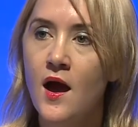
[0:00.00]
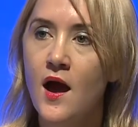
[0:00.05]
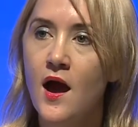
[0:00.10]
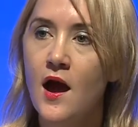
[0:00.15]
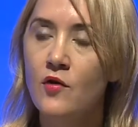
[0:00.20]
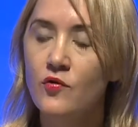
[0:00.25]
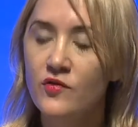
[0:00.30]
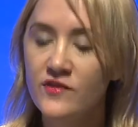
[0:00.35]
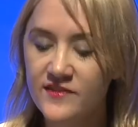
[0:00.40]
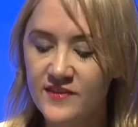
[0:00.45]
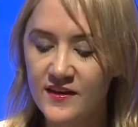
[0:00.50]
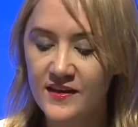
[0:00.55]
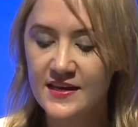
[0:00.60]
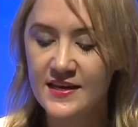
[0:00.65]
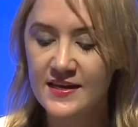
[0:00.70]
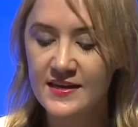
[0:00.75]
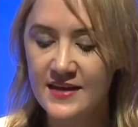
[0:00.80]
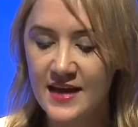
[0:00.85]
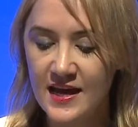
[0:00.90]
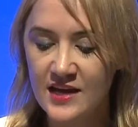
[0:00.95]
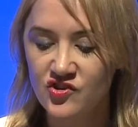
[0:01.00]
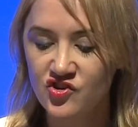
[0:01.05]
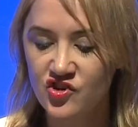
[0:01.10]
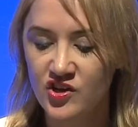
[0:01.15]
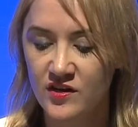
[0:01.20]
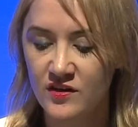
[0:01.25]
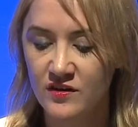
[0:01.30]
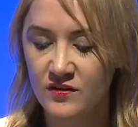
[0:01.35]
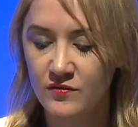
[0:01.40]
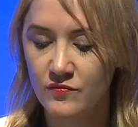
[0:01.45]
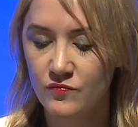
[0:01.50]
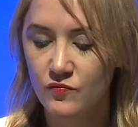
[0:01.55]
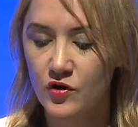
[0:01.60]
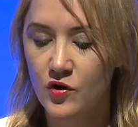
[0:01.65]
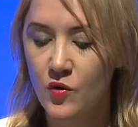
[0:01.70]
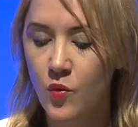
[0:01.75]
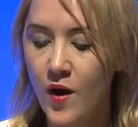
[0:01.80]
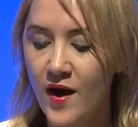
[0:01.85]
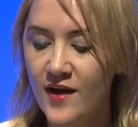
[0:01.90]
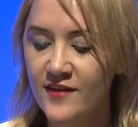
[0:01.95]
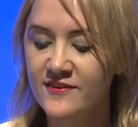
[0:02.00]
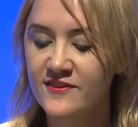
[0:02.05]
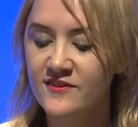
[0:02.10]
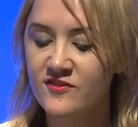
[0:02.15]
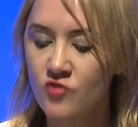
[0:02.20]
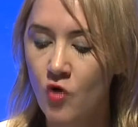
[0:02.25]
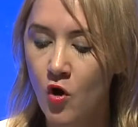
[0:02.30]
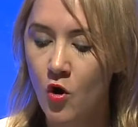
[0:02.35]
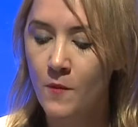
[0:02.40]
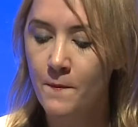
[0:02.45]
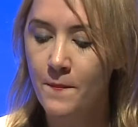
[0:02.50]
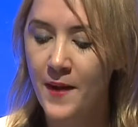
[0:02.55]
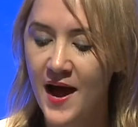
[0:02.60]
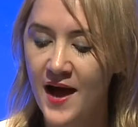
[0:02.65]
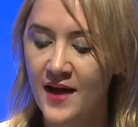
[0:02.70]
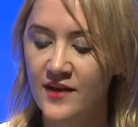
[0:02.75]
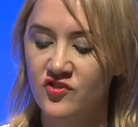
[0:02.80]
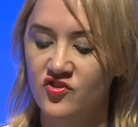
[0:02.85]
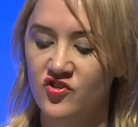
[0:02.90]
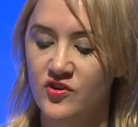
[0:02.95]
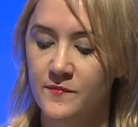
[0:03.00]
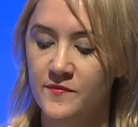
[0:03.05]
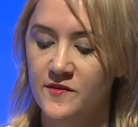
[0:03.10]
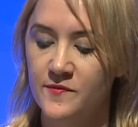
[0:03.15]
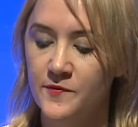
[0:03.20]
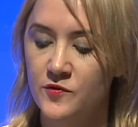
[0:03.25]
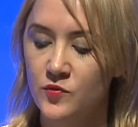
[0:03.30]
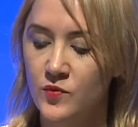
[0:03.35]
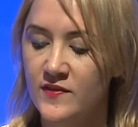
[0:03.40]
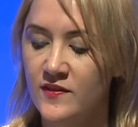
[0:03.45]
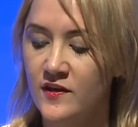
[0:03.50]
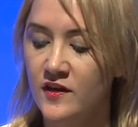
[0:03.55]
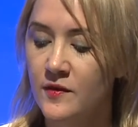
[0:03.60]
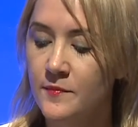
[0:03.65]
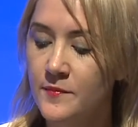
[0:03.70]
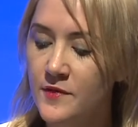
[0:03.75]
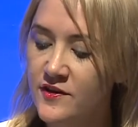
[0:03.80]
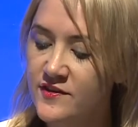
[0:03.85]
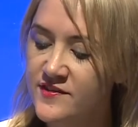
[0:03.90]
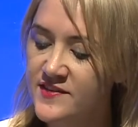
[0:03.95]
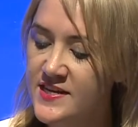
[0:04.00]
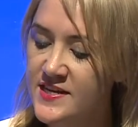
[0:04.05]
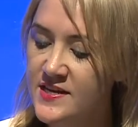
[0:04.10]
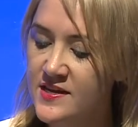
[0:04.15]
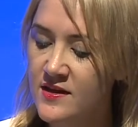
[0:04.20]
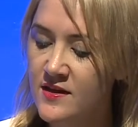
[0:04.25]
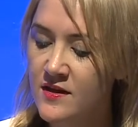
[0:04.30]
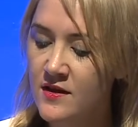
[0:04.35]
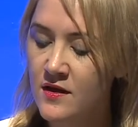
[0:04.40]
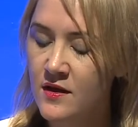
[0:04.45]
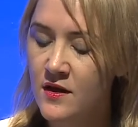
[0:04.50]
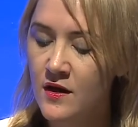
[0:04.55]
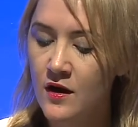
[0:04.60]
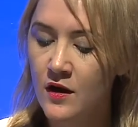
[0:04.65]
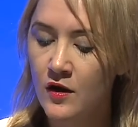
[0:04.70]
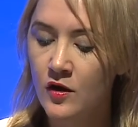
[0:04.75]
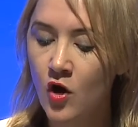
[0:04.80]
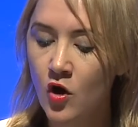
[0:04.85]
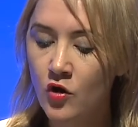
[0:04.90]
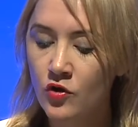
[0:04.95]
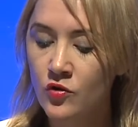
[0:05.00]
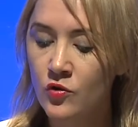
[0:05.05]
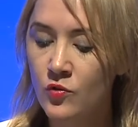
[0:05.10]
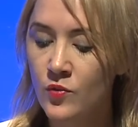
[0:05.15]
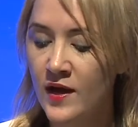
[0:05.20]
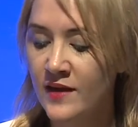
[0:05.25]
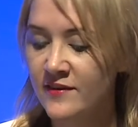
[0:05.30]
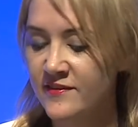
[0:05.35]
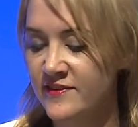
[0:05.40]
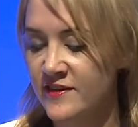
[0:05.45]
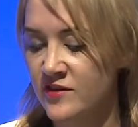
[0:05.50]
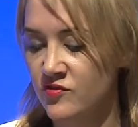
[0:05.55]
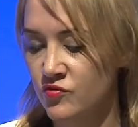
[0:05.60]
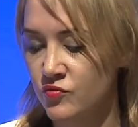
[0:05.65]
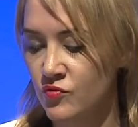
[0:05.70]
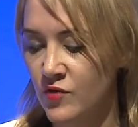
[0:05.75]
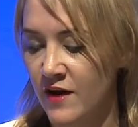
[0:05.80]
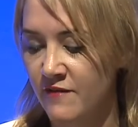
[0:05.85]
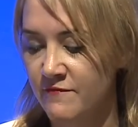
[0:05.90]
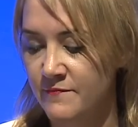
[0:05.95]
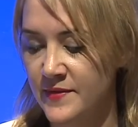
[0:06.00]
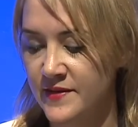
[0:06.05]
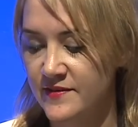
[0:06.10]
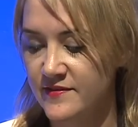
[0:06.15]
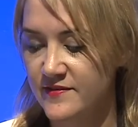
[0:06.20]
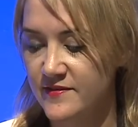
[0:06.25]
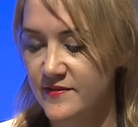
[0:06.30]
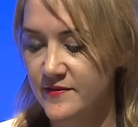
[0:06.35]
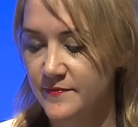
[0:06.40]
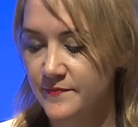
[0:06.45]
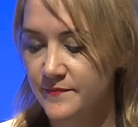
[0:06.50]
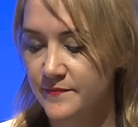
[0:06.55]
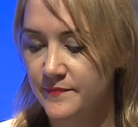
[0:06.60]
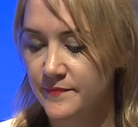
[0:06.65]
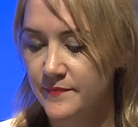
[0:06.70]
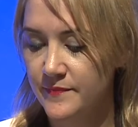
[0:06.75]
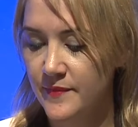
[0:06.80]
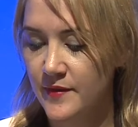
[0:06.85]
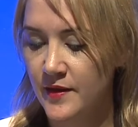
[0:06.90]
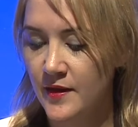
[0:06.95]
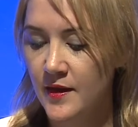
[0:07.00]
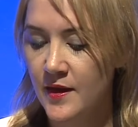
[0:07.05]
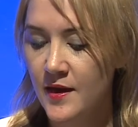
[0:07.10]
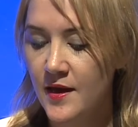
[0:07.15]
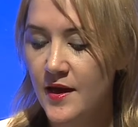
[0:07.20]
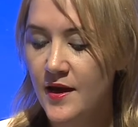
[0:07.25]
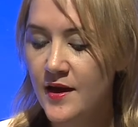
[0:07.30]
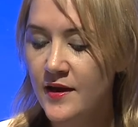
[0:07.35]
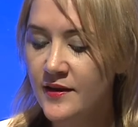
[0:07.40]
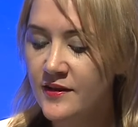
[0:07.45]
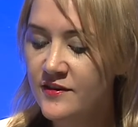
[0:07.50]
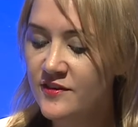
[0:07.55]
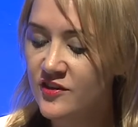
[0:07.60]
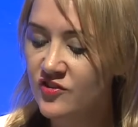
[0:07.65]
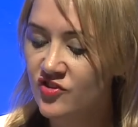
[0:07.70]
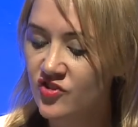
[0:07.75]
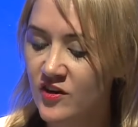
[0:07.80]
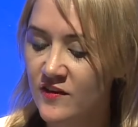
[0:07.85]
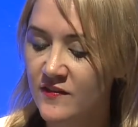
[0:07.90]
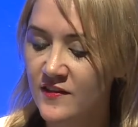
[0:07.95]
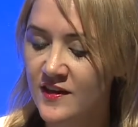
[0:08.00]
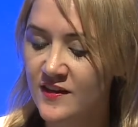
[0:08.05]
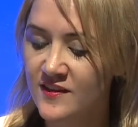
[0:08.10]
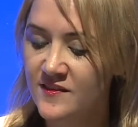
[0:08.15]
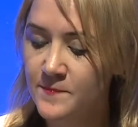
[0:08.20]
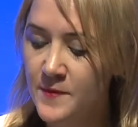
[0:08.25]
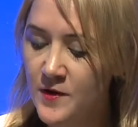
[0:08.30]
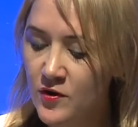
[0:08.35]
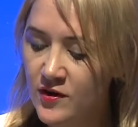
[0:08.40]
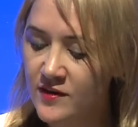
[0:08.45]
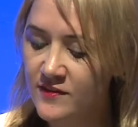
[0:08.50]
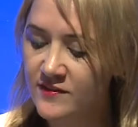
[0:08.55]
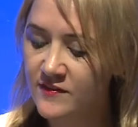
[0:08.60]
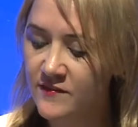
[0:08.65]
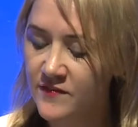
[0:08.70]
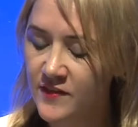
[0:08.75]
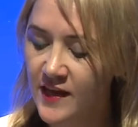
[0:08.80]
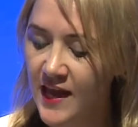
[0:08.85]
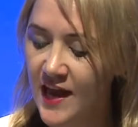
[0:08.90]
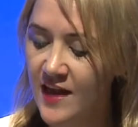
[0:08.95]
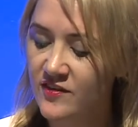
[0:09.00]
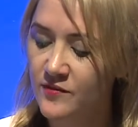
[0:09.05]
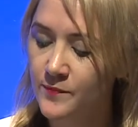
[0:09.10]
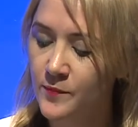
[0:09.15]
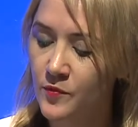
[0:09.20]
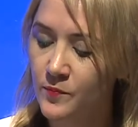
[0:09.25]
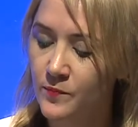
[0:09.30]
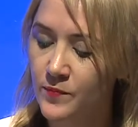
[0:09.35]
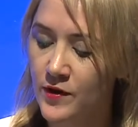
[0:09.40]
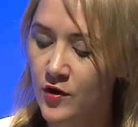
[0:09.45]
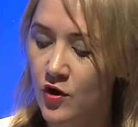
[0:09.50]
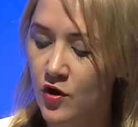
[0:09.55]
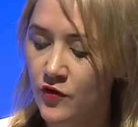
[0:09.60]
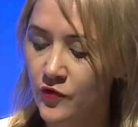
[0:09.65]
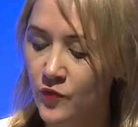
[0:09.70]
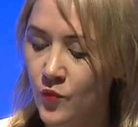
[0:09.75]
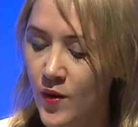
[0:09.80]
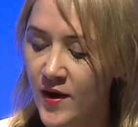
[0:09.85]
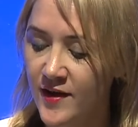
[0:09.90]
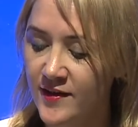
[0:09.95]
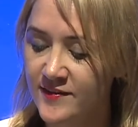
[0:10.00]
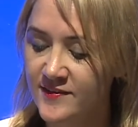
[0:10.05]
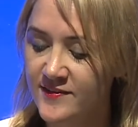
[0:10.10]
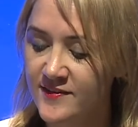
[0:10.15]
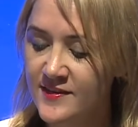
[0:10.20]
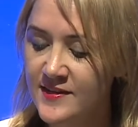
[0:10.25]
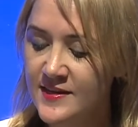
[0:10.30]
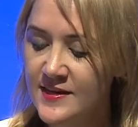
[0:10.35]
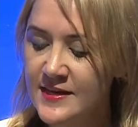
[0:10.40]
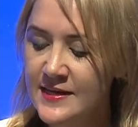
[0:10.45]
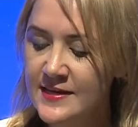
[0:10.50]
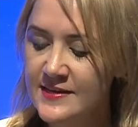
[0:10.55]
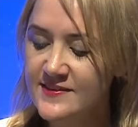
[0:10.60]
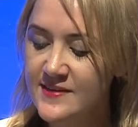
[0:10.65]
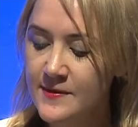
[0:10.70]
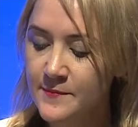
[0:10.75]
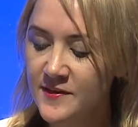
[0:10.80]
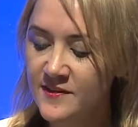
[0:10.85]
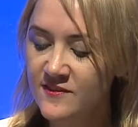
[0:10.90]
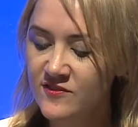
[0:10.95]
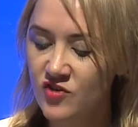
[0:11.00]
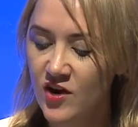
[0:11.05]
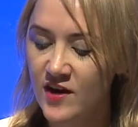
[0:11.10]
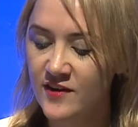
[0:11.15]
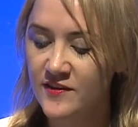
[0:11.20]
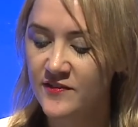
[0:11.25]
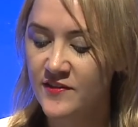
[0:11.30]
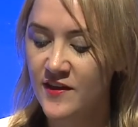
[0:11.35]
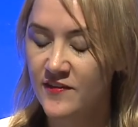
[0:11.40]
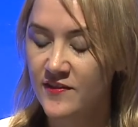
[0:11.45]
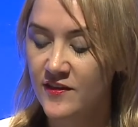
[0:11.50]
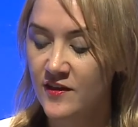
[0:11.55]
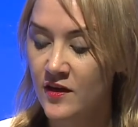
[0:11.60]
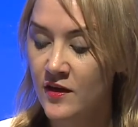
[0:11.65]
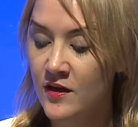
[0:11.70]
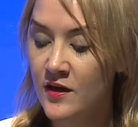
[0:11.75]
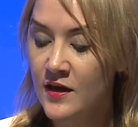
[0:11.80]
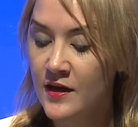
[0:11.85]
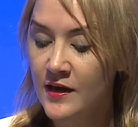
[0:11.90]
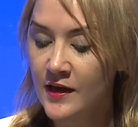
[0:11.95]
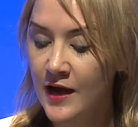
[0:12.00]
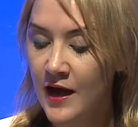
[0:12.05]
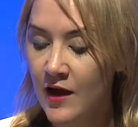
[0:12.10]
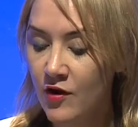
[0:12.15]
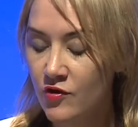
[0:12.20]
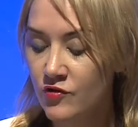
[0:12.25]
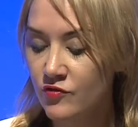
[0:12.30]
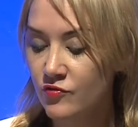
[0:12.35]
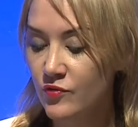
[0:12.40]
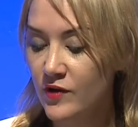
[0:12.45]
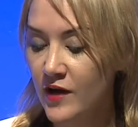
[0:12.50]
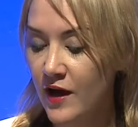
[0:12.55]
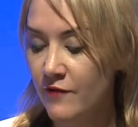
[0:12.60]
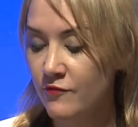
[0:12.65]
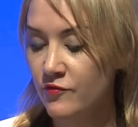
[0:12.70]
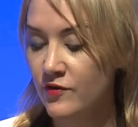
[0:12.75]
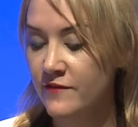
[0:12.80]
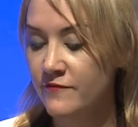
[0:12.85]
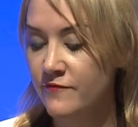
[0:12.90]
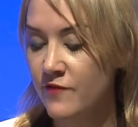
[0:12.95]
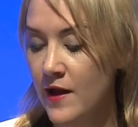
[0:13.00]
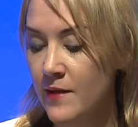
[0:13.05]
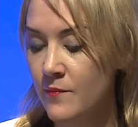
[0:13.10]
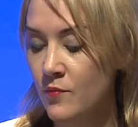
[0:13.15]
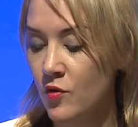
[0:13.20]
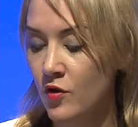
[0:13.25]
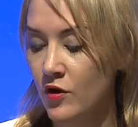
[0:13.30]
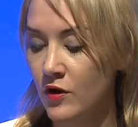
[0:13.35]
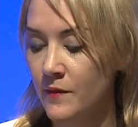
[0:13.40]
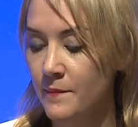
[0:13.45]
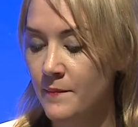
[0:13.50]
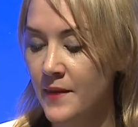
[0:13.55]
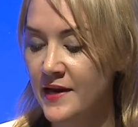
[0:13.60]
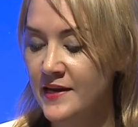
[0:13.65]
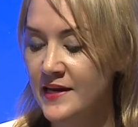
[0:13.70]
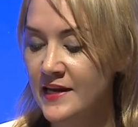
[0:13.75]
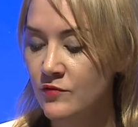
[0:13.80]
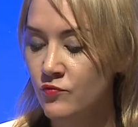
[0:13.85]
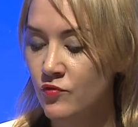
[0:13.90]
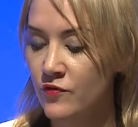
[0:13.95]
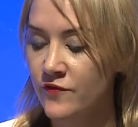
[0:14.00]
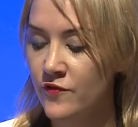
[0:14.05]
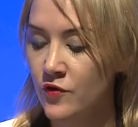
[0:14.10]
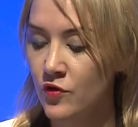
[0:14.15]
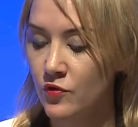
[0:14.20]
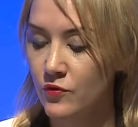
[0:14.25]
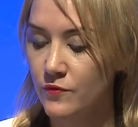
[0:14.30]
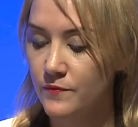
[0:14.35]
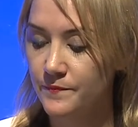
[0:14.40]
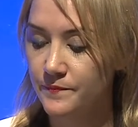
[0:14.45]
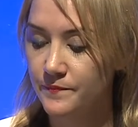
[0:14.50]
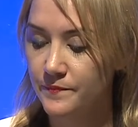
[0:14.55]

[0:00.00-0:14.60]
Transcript: A resilient nation requires strong partnerships between the community, local and central government. In addition, the experience of the Canterbury earthquakes demonstrated that the current recovery framework may need review.